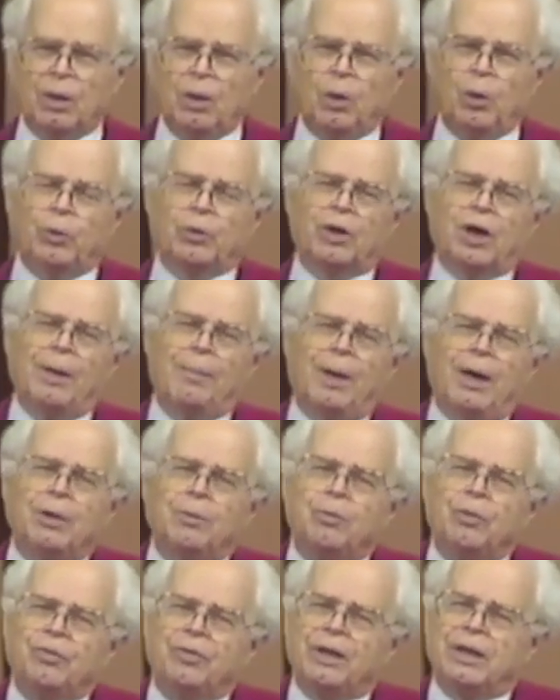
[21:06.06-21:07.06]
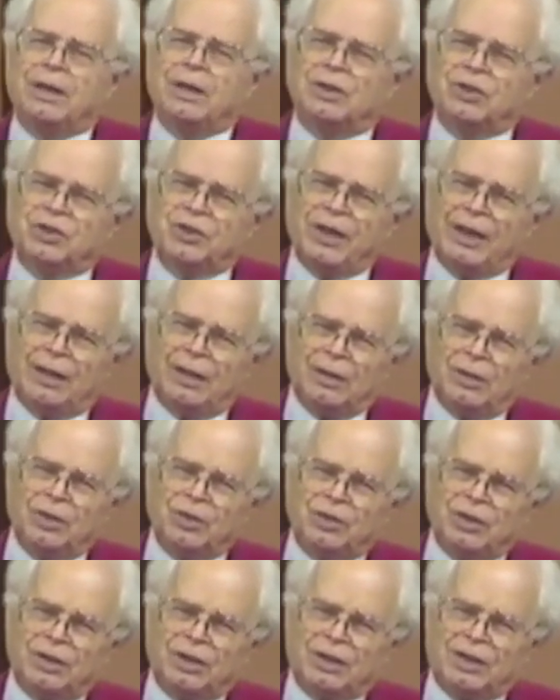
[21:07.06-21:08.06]
who had come out with the
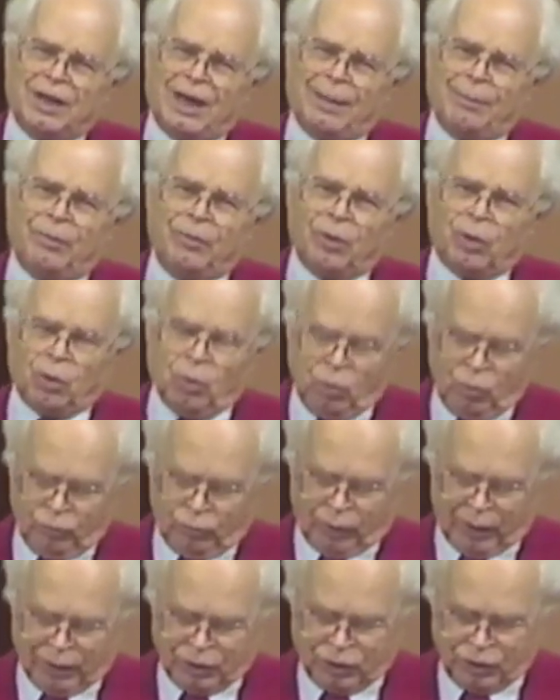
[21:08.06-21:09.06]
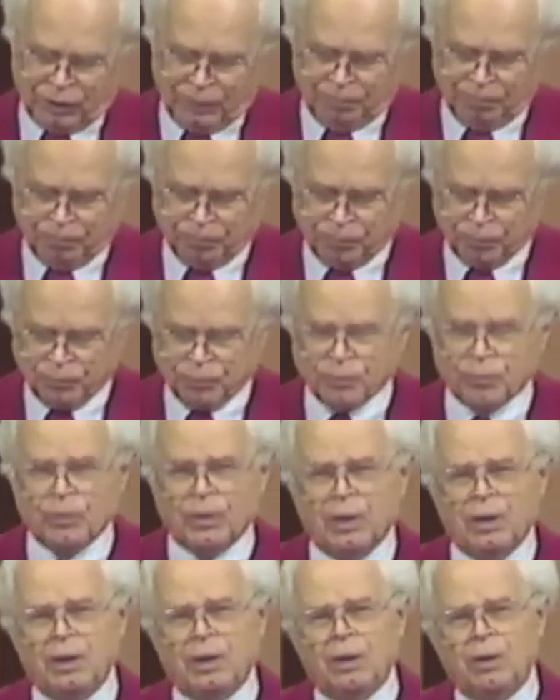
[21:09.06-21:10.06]
settlers at the time of the gold rush,
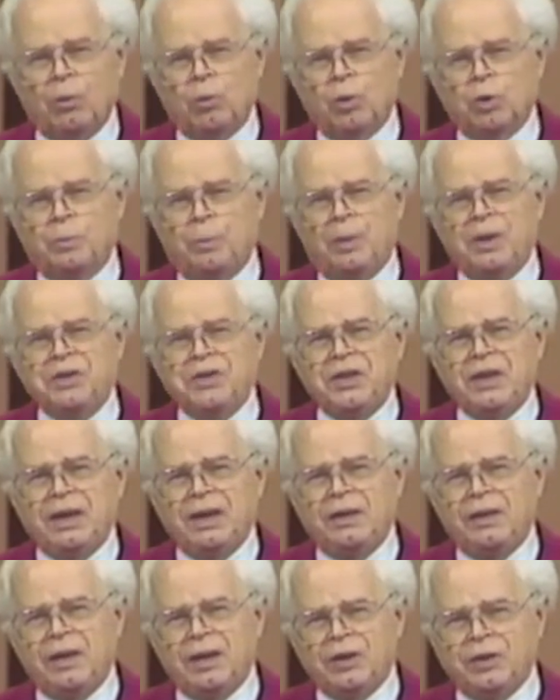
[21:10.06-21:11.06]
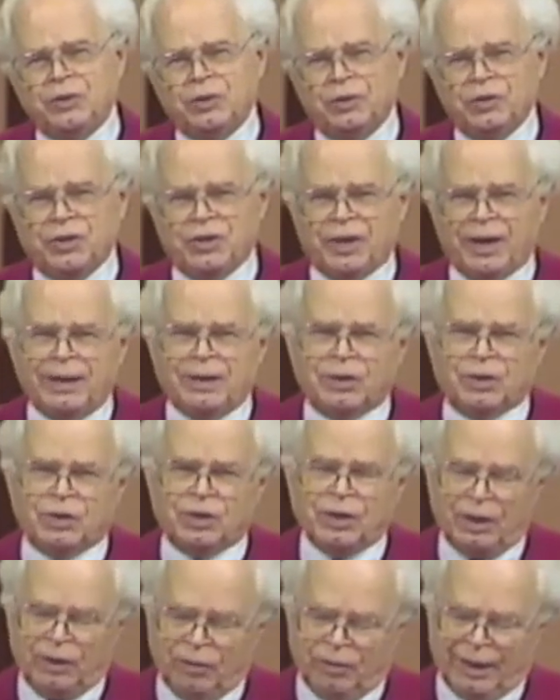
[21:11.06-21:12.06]
was busy in the eastern
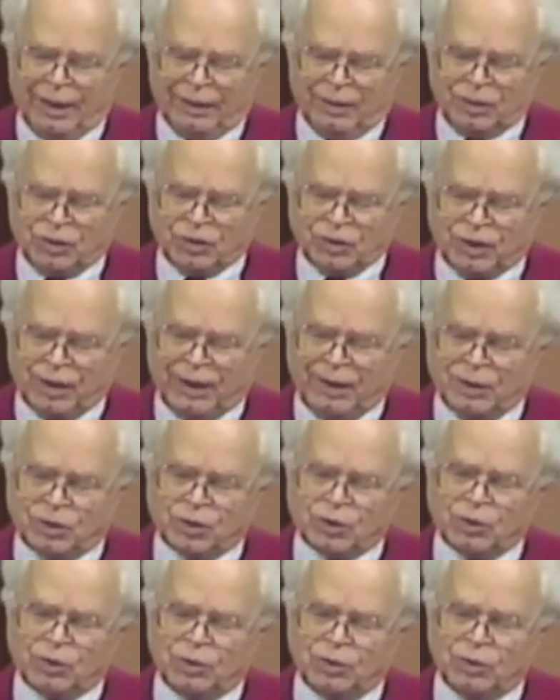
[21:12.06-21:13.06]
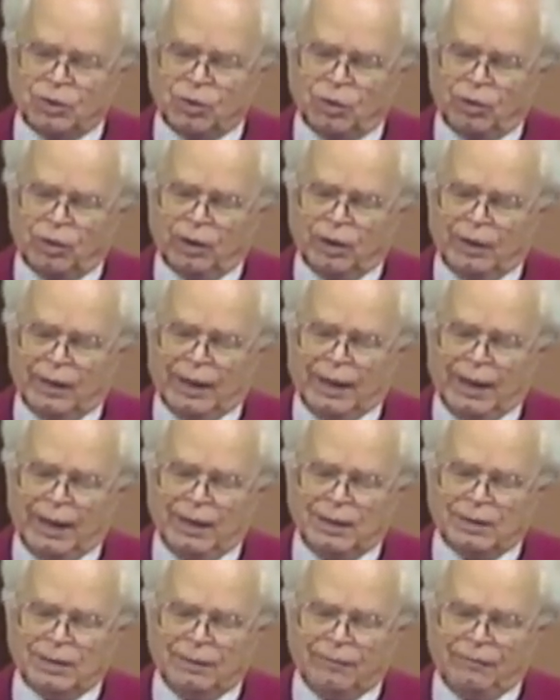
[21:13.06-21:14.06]
states in the United States during the
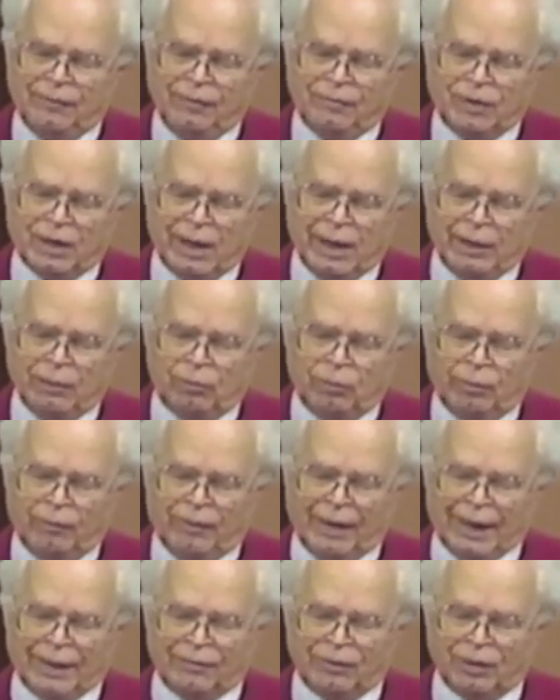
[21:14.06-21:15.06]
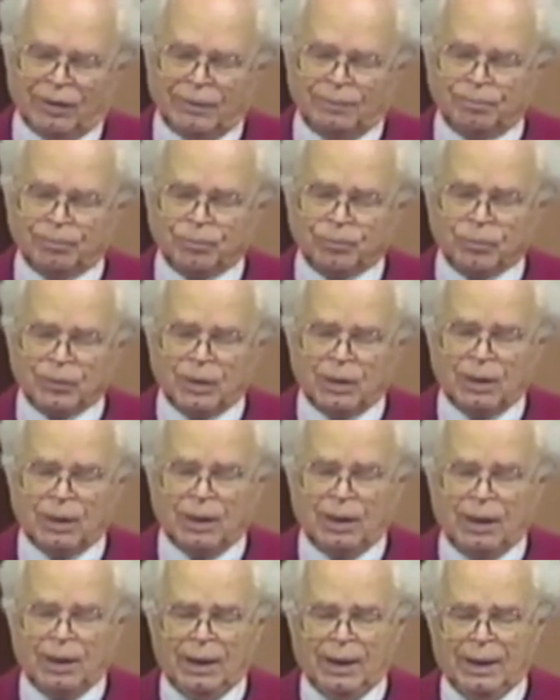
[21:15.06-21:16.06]
1858 revival.
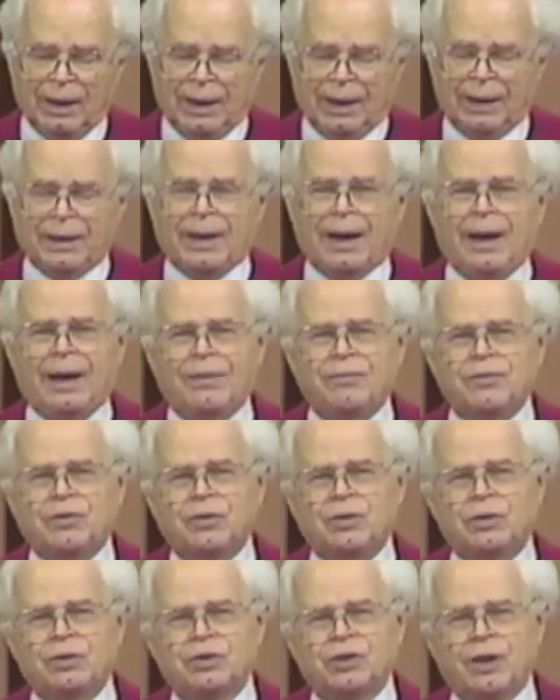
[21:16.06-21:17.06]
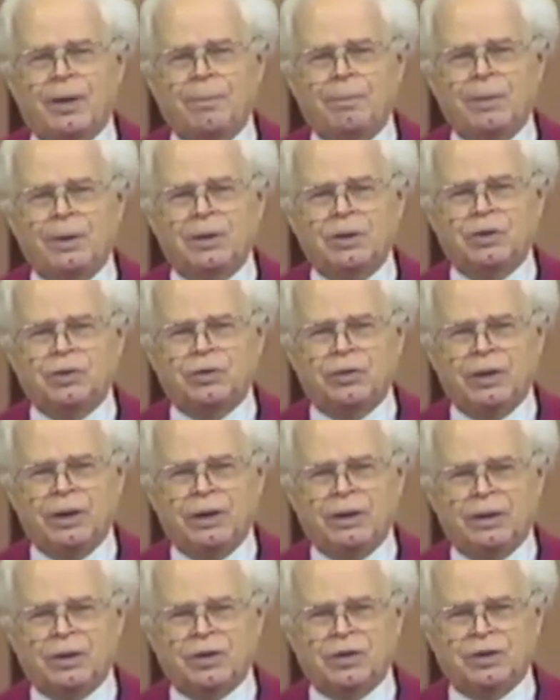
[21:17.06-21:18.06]
And after some ministry
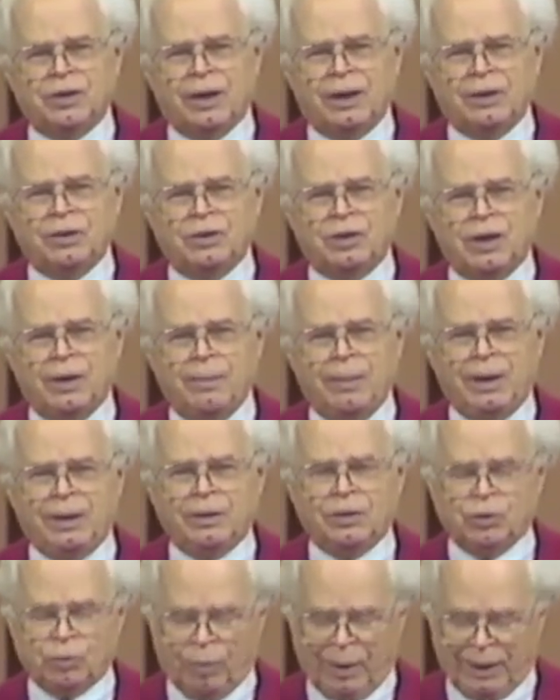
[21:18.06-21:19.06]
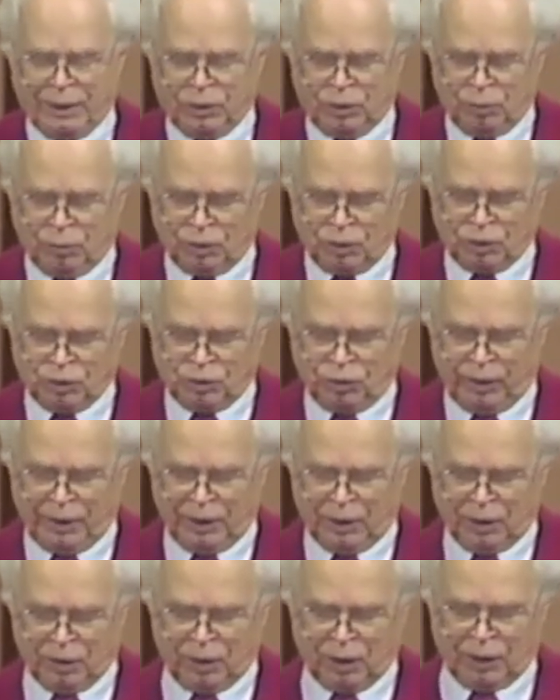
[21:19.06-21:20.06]
in the States, he made his way to
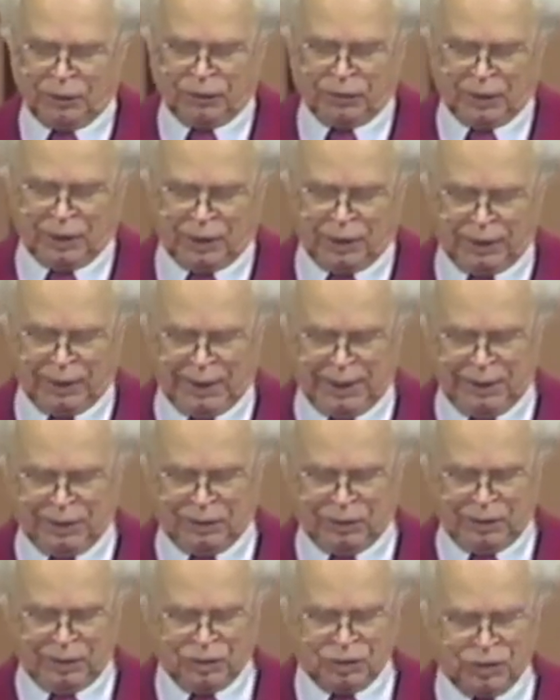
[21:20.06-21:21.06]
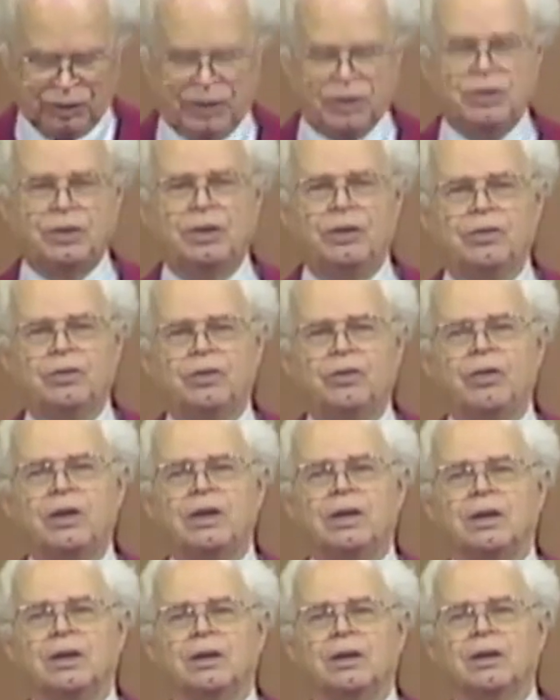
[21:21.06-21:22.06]
Australia and got there in 1863.